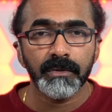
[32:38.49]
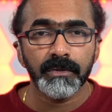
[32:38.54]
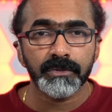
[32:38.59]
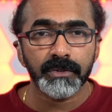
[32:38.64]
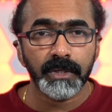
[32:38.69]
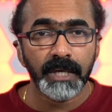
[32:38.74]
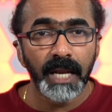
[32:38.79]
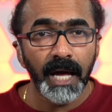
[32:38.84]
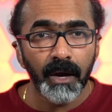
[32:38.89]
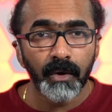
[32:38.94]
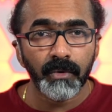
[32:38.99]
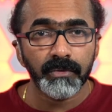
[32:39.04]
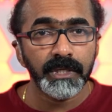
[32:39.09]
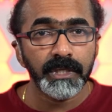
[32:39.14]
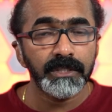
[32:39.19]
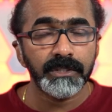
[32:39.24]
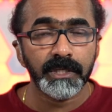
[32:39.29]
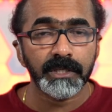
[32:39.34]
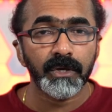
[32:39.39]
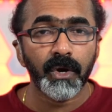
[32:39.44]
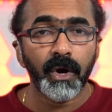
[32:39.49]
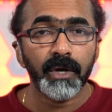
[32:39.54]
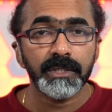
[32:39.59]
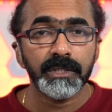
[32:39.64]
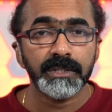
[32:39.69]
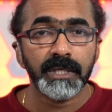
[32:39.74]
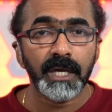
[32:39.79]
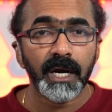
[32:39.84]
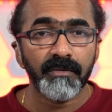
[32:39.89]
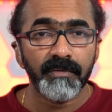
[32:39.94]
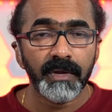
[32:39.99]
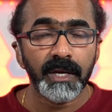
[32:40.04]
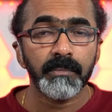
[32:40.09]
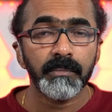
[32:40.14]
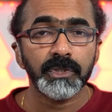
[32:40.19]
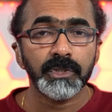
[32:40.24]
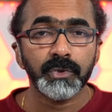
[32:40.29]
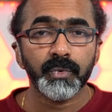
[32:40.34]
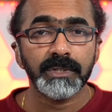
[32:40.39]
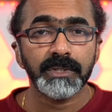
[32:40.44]
So now these technologies are
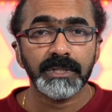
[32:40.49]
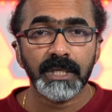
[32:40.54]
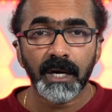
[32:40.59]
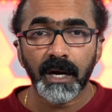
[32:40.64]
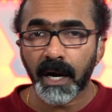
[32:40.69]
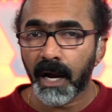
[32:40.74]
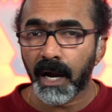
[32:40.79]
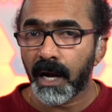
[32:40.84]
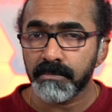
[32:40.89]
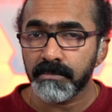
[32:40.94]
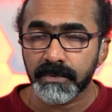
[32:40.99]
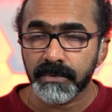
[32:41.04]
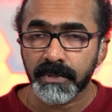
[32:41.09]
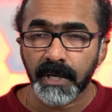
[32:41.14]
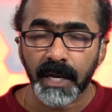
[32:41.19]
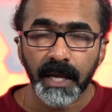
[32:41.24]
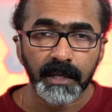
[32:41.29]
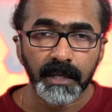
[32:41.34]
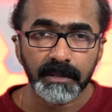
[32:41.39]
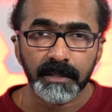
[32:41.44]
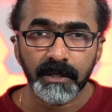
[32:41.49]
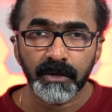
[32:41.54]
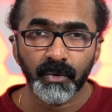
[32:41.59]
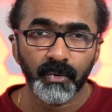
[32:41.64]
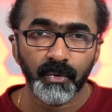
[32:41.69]
available to us at our arm's length,